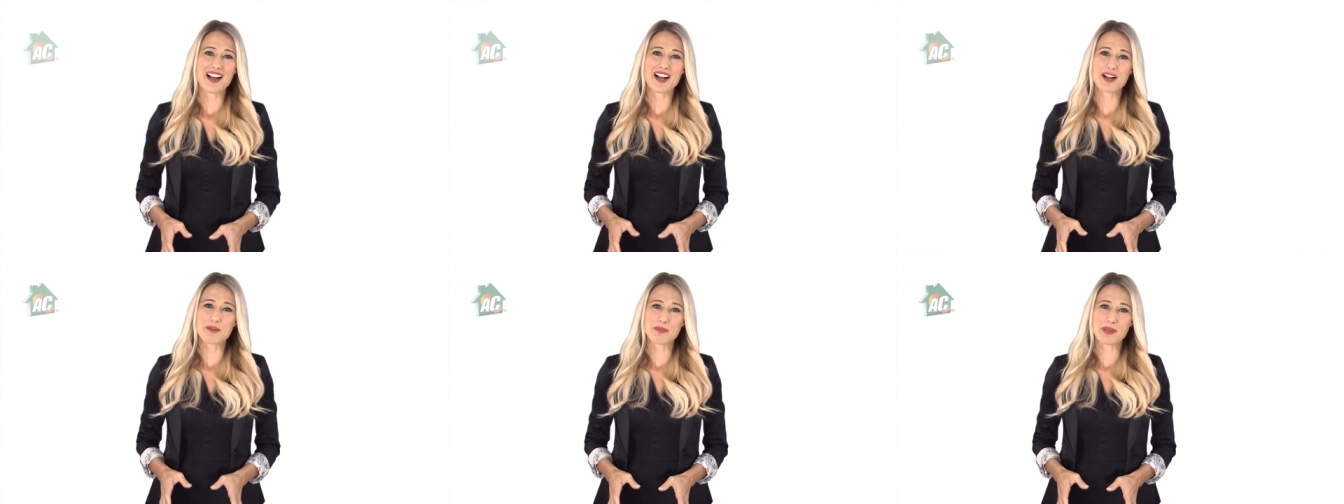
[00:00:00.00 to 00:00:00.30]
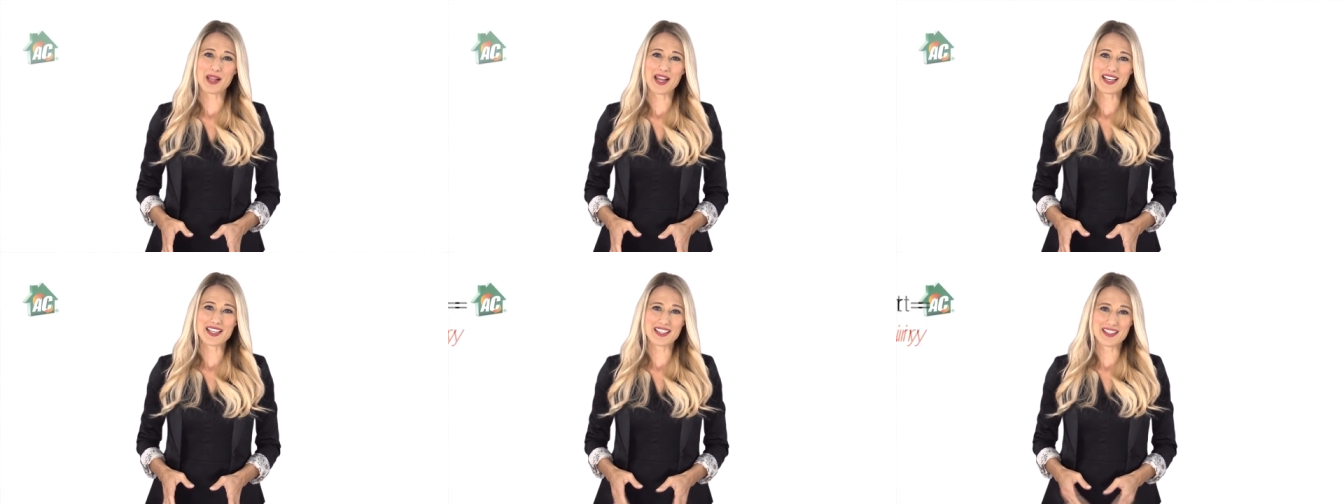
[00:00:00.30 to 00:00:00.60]

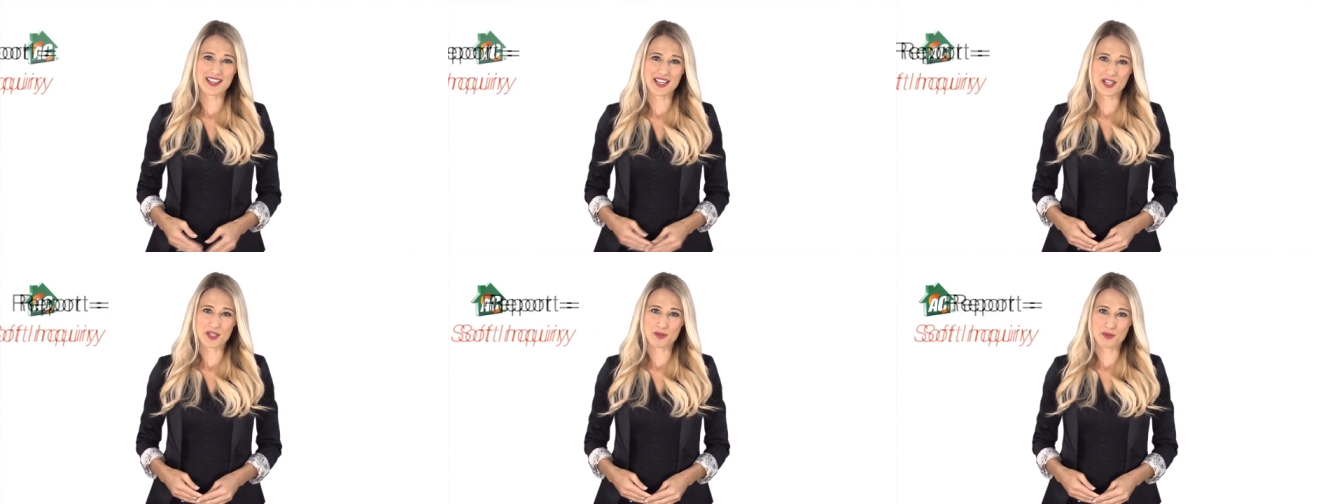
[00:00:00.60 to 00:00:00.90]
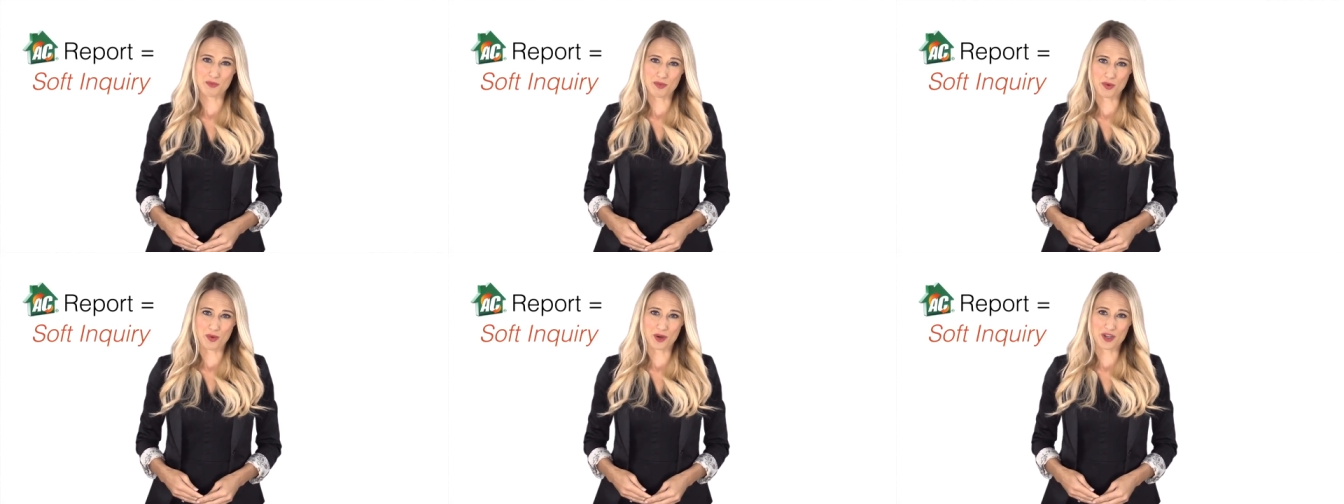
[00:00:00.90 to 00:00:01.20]
Apply Connect's
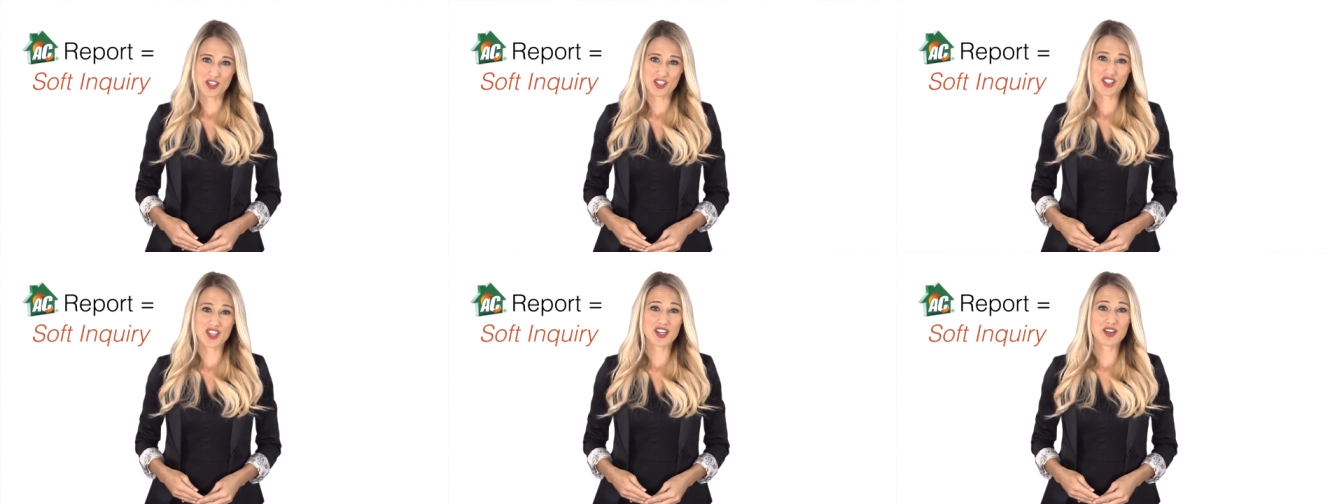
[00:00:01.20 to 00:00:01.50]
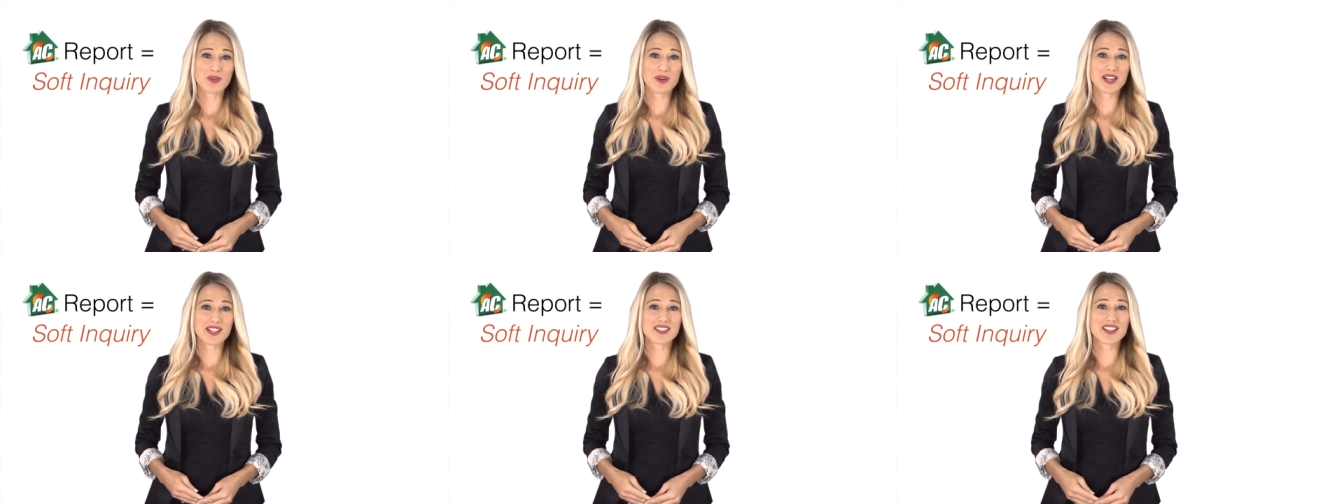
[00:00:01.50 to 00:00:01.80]
report
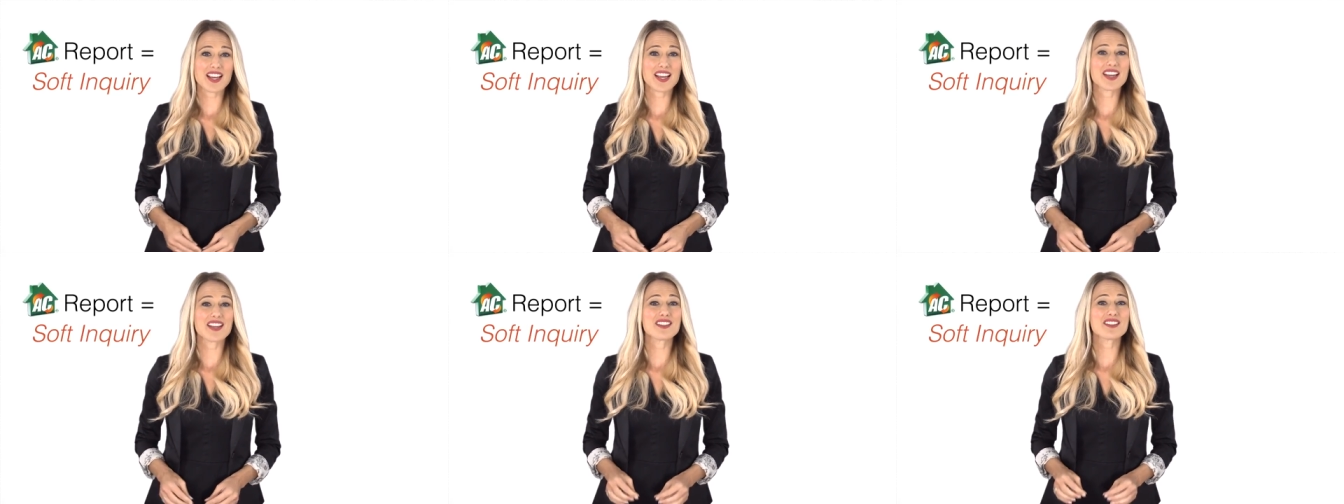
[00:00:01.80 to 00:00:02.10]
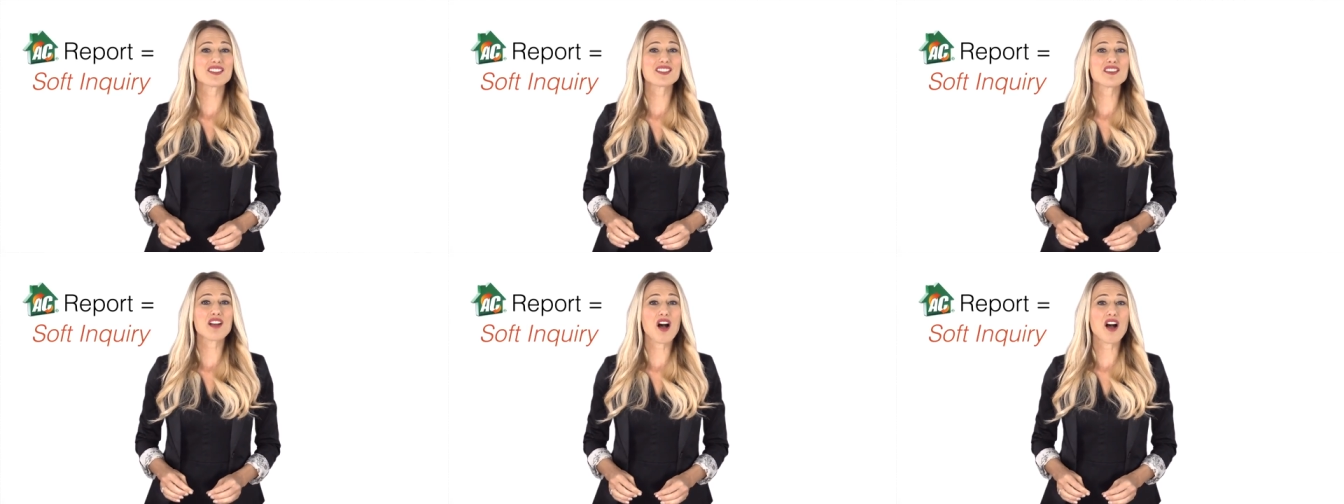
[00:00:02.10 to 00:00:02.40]
generates a
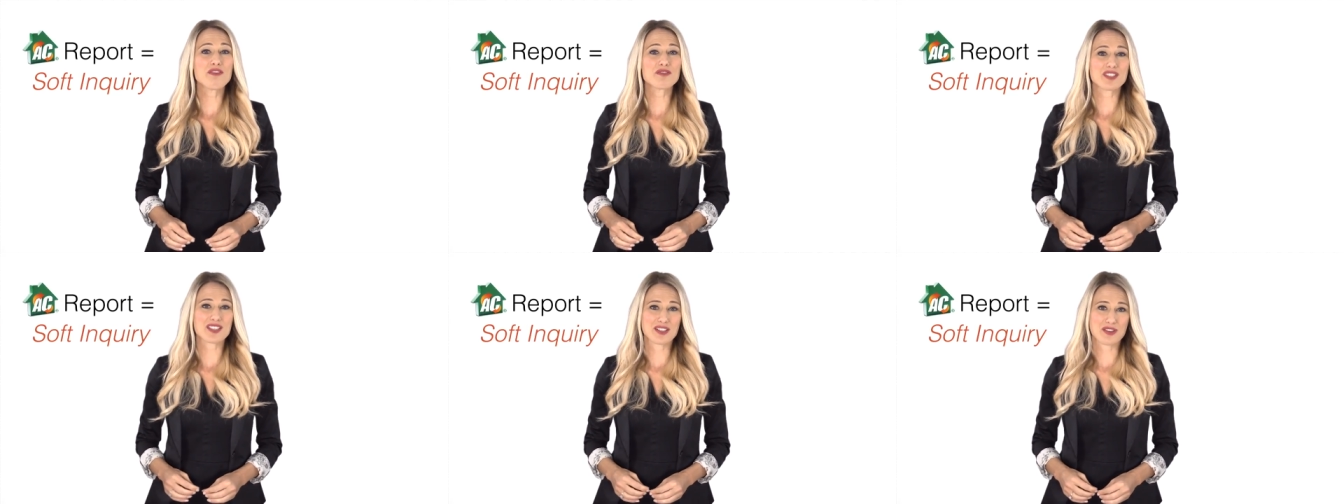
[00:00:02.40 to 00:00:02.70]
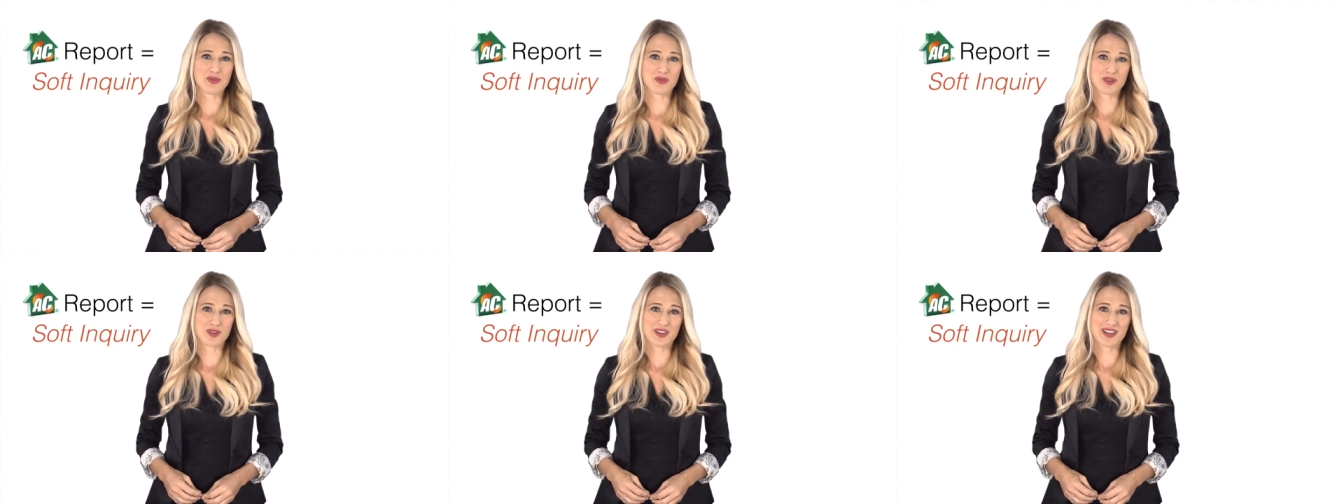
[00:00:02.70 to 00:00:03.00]
soft
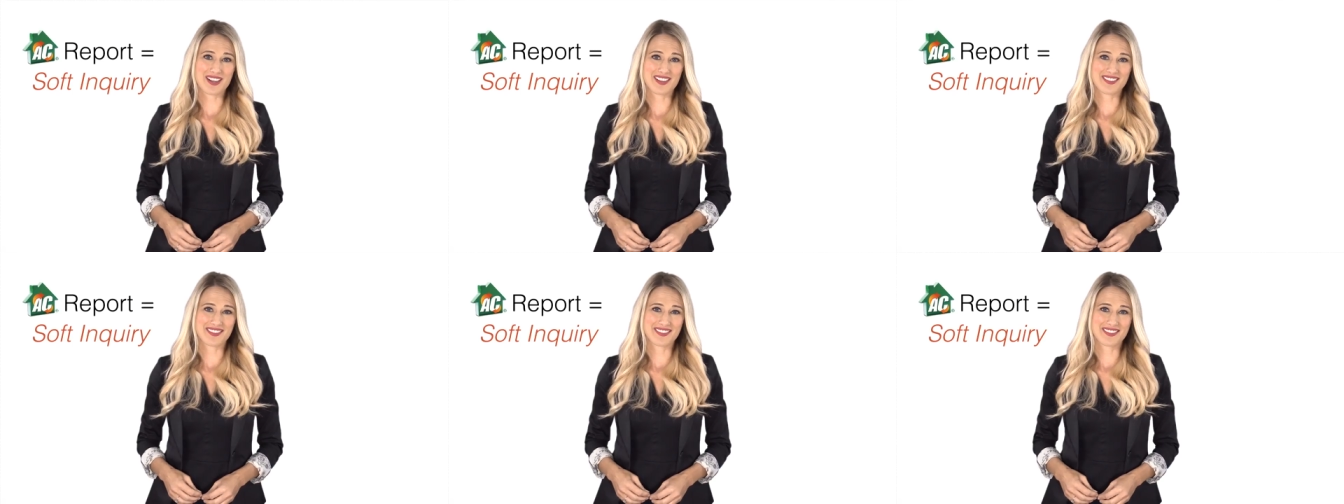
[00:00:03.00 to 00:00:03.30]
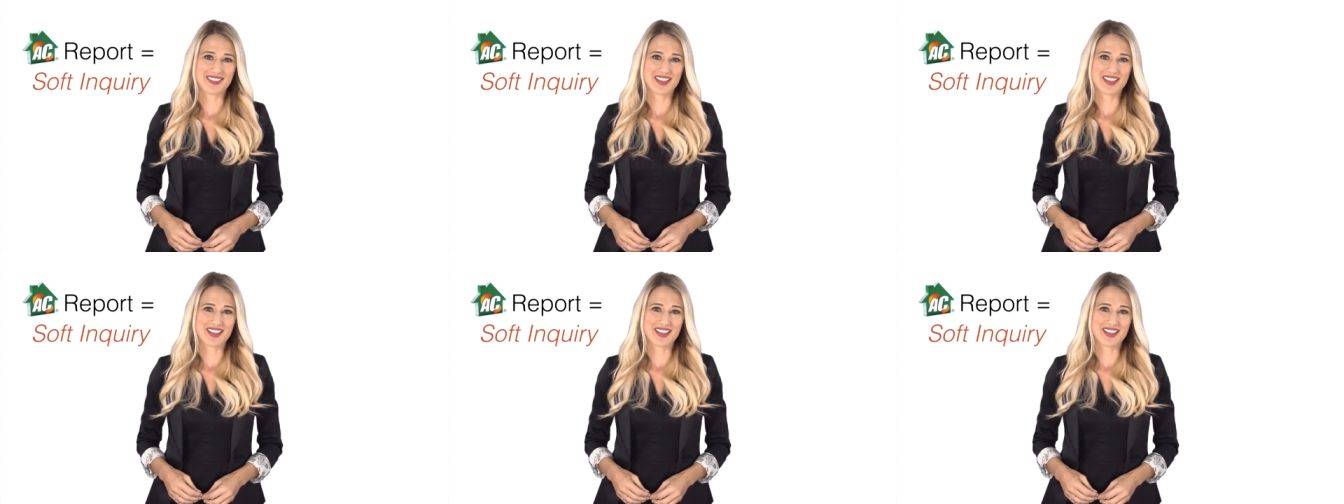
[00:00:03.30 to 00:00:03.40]
inquiry,